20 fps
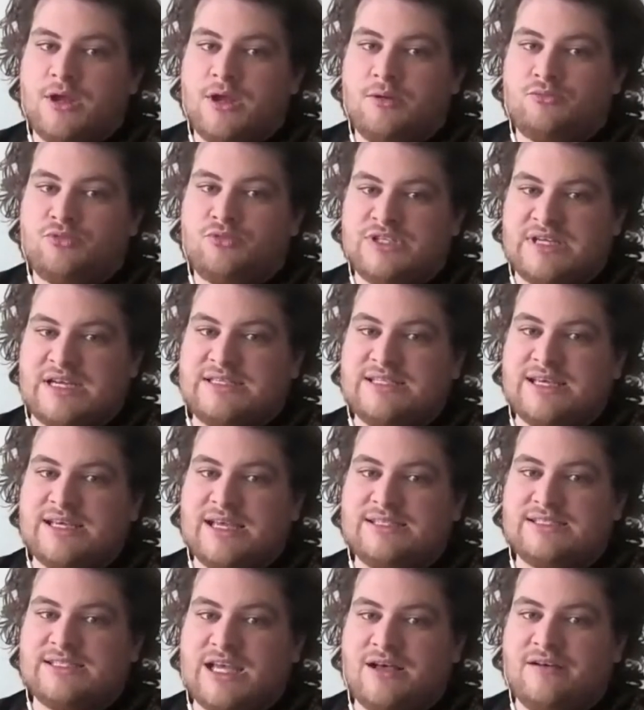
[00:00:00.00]
presenting
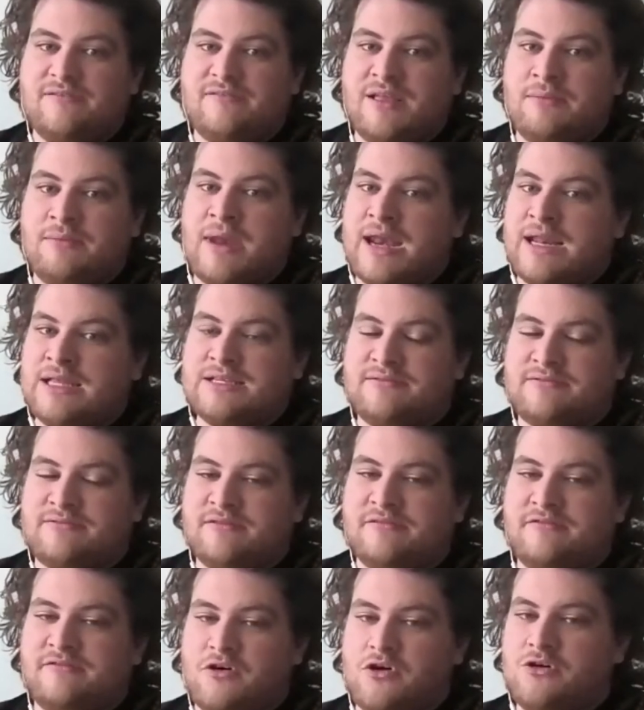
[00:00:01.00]
itself in many
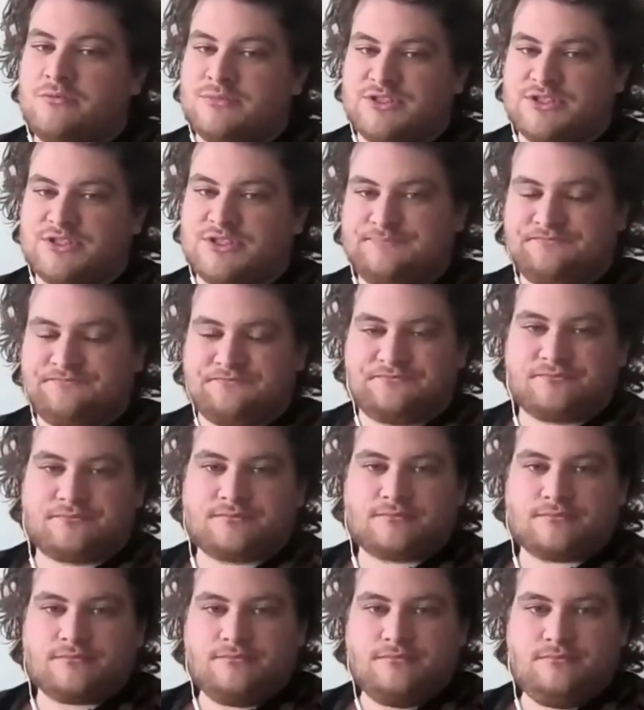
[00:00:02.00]
different forms.
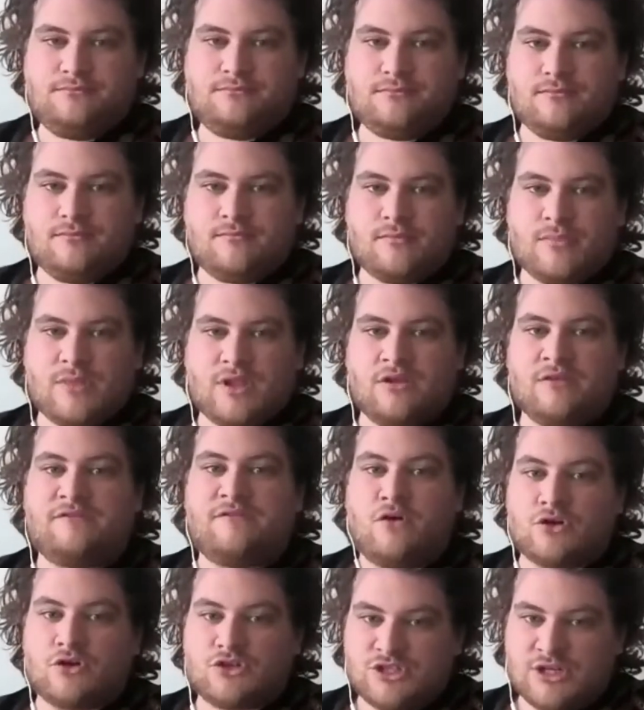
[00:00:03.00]

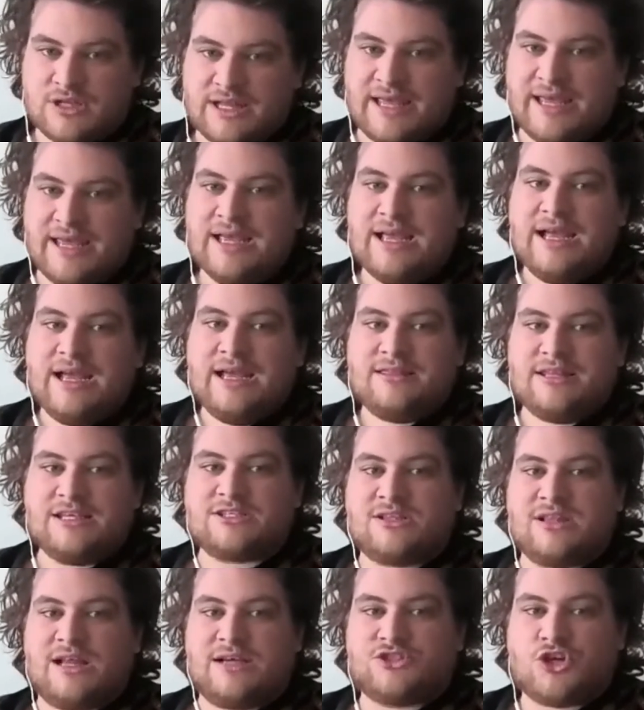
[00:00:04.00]
Unfortunately, this
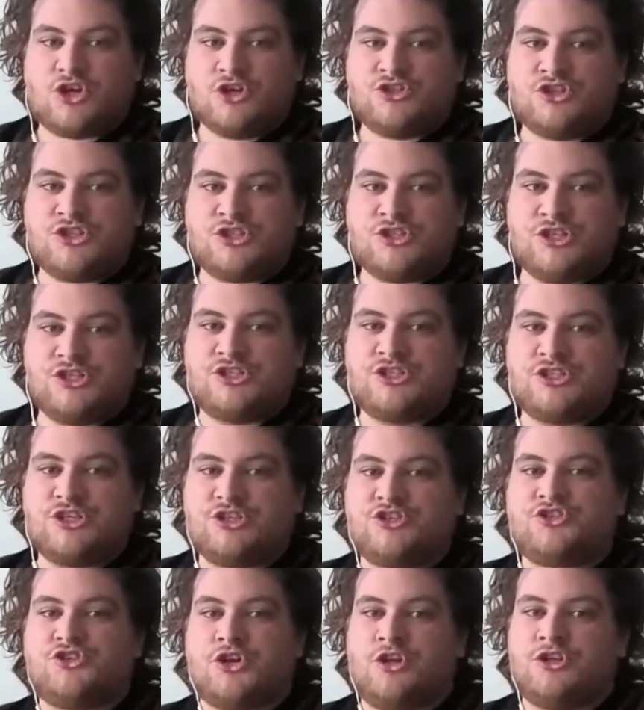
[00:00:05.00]
class consciousness still
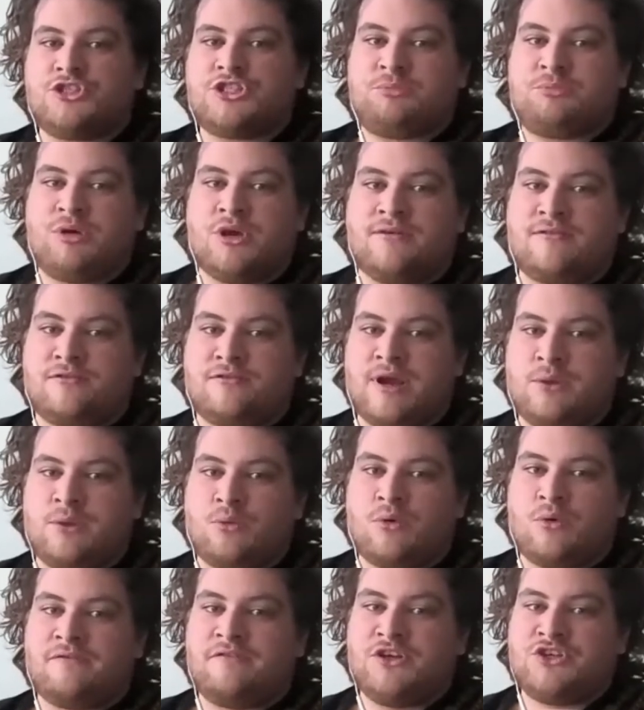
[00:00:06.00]
struggled to perforate
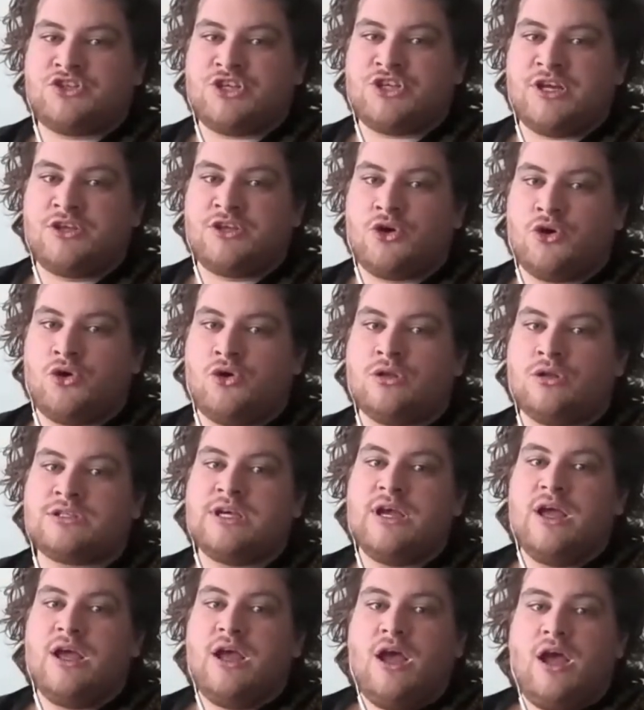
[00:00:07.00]
what Fisher had called
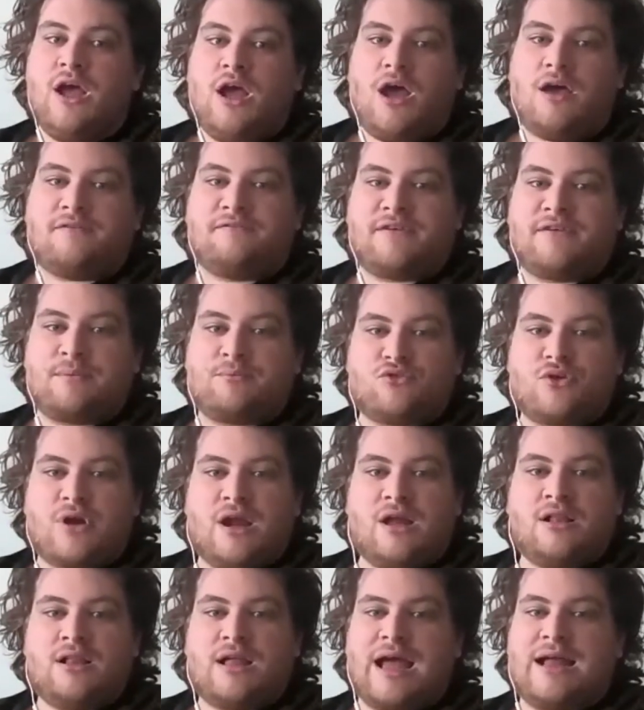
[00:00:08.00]
a
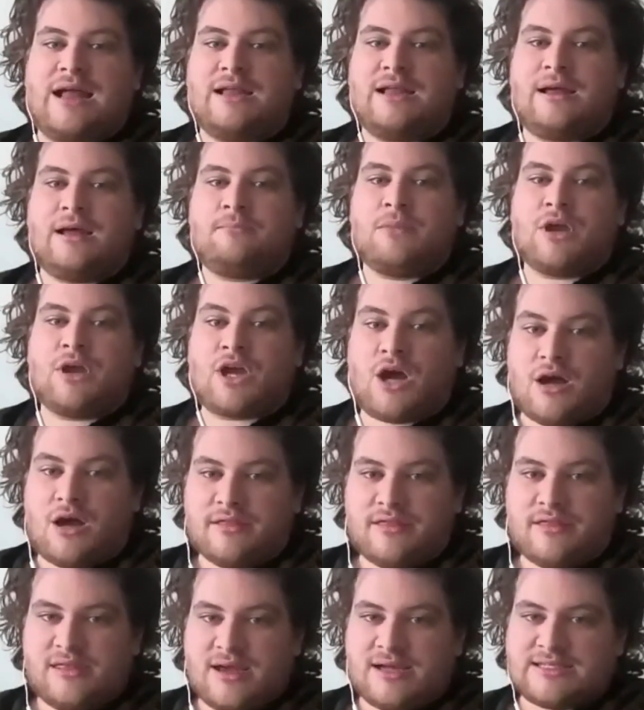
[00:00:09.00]
febrile
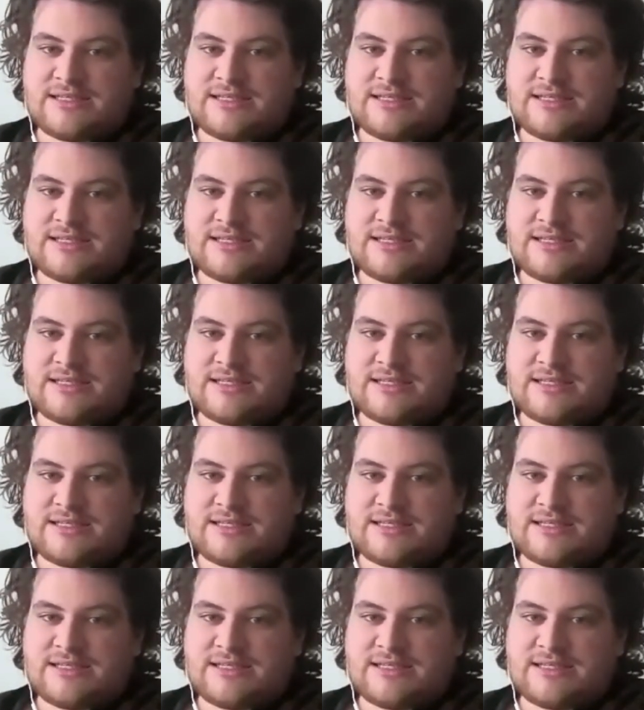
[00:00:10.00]
McCarthyite